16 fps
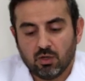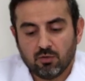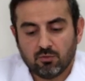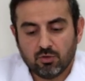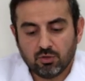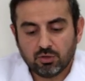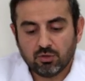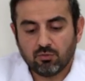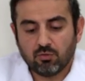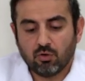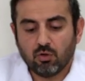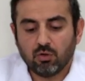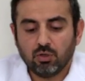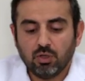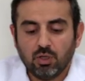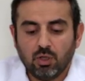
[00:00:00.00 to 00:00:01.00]
First of
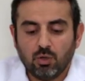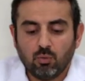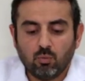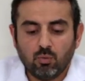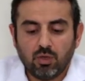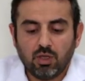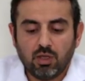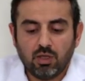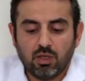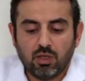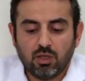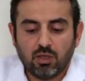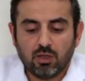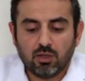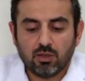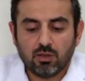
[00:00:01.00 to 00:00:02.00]
all,
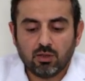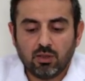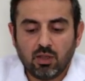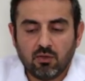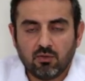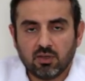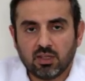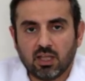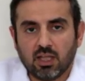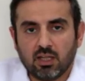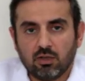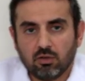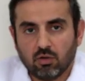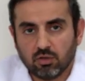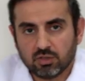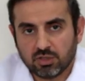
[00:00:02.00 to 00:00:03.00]
we never
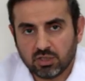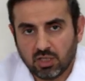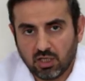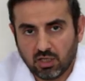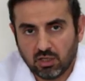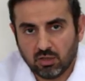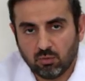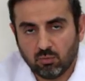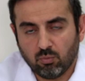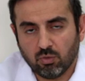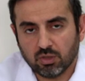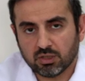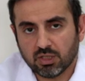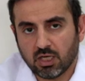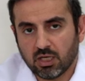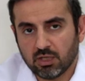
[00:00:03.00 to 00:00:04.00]
cannot tell
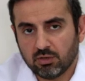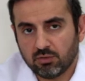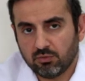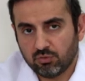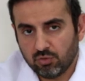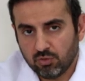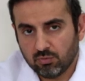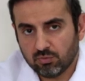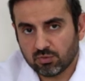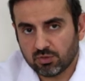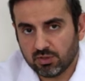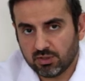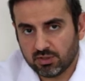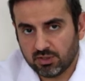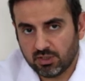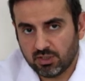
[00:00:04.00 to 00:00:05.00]
what kind of tumor
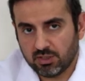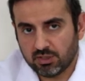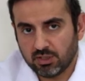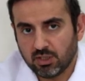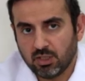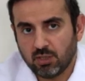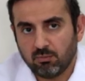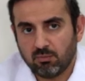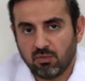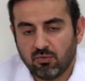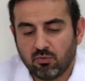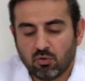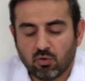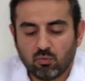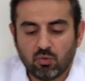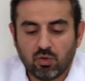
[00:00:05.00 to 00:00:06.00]
is it
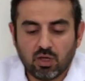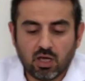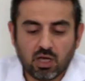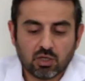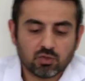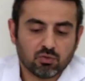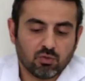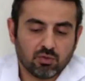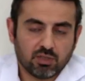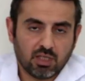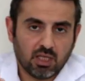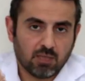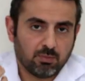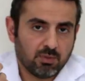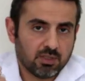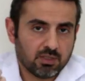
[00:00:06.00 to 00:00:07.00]
before we actually
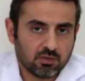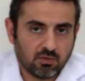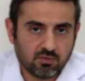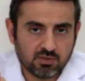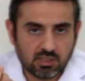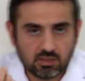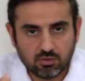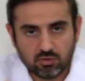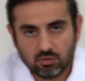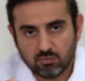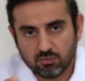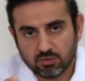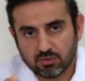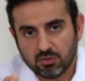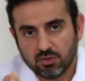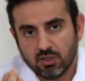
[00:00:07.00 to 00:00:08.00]
take a piece of that
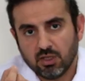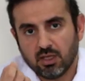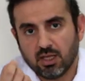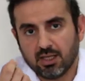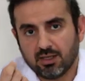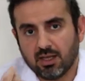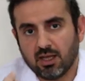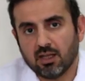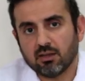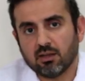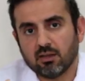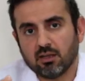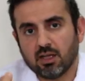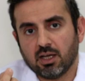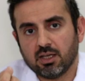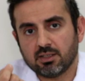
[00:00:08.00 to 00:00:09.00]
tumor and
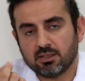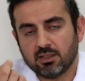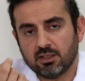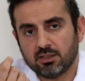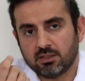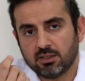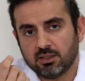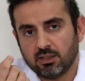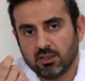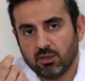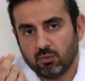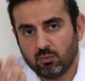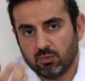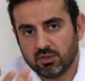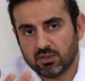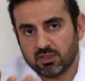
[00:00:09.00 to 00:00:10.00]
analyze it
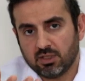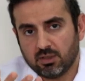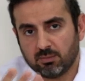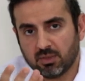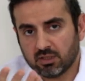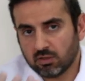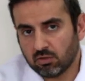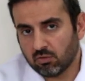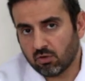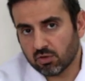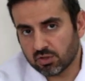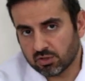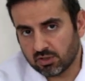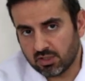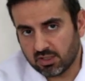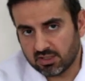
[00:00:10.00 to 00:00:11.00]
with a
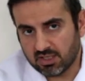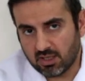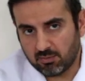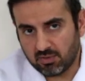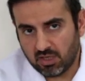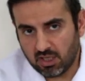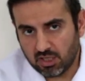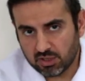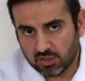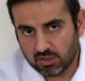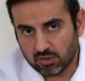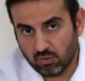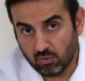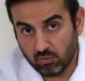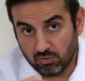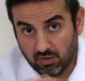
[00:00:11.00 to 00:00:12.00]
pathological examination.
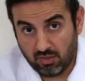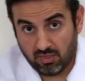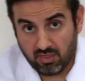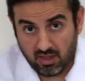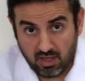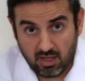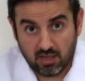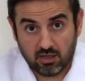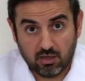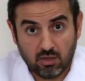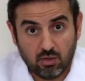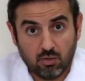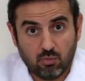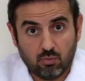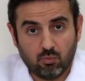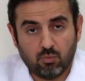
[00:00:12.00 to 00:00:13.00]
Only then
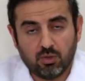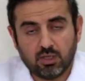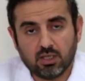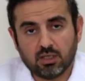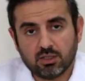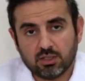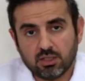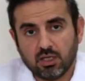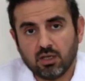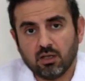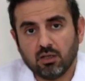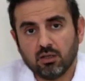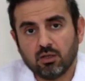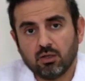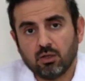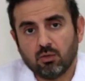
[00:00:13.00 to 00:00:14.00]
we can
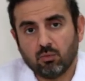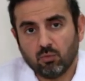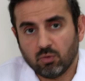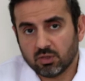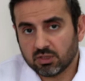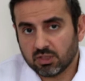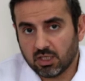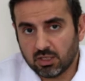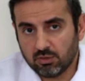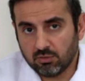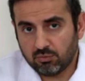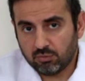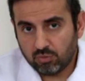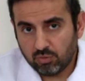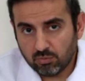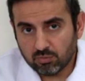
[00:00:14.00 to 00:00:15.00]
tell what kind
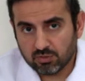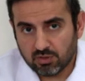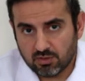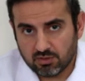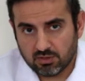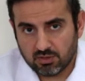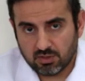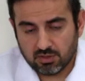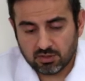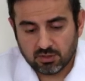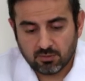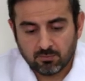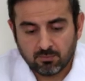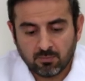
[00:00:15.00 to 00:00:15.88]
of tumor is this.